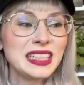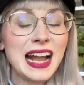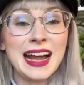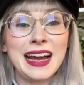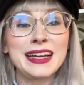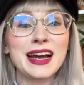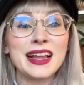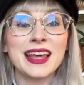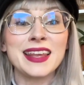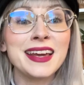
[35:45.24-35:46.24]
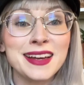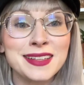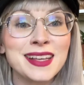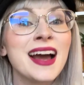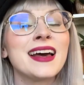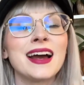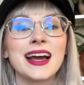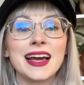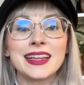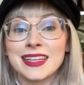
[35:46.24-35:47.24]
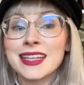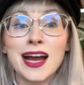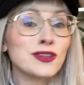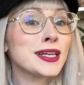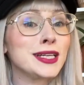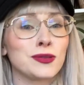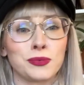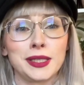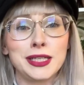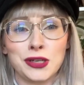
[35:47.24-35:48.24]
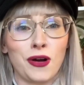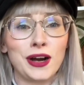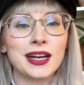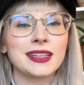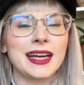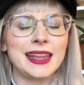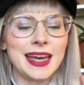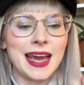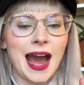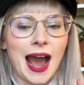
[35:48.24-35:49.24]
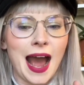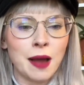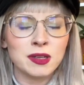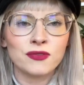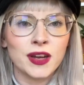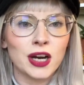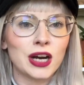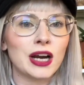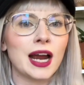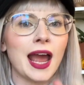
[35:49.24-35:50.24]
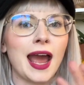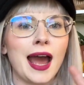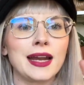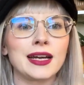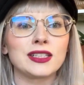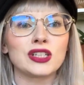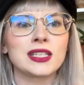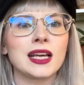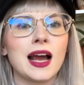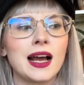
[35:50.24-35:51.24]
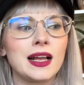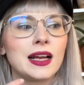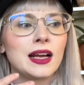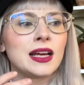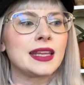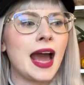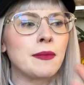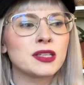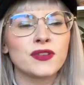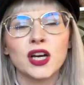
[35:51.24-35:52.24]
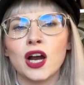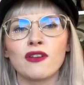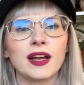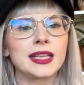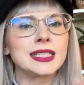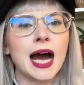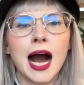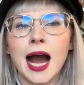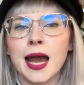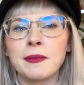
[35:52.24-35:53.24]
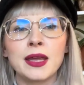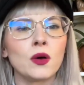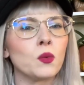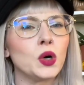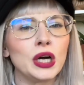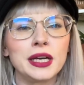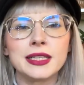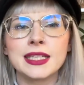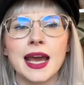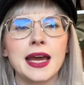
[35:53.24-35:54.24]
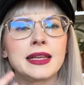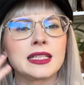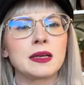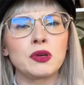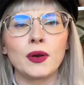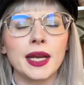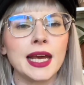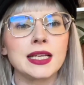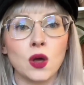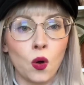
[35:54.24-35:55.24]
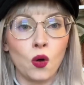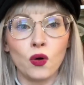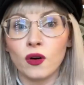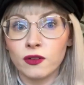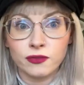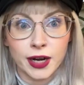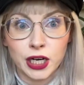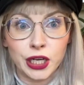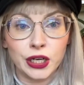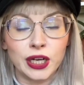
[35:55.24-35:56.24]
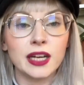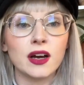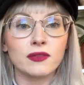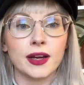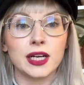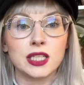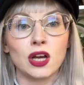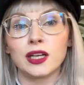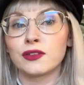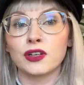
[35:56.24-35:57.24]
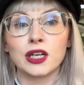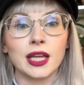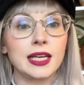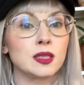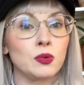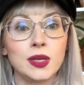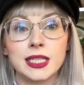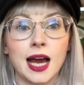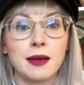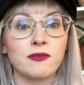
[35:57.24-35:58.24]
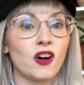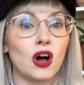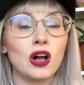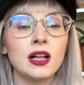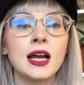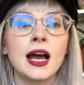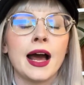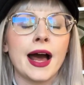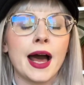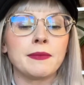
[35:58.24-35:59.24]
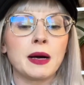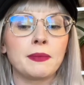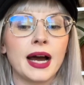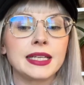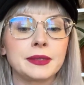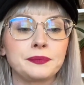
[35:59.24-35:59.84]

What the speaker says: And the thing is, this actually gets really dark. Like the atmosphere and just the atmosphere of like the time in the woods and this community as a whole, very good, very solid for like spooky time fall. But